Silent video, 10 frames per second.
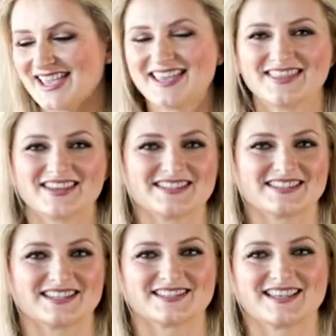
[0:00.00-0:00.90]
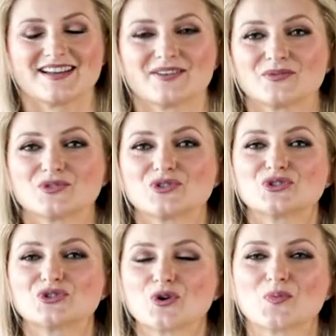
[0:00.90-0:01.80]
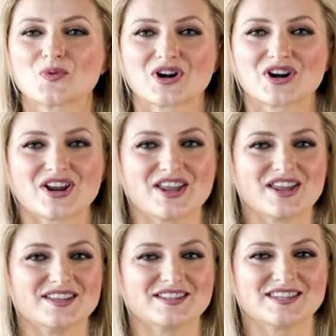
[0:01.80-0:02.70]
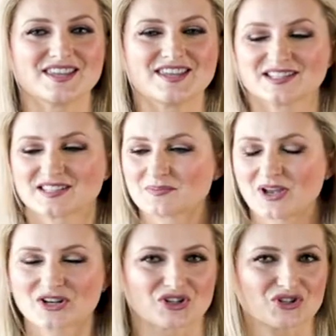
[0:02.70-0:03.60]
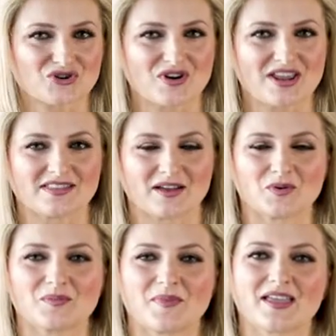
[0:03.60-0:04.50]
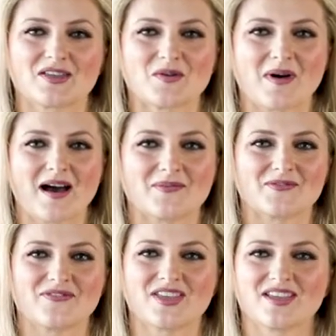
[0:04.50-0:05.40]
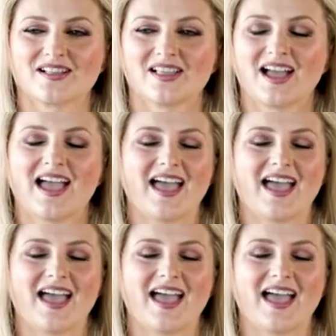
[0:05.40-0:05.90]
This is a super easy special treat that will make your mom feel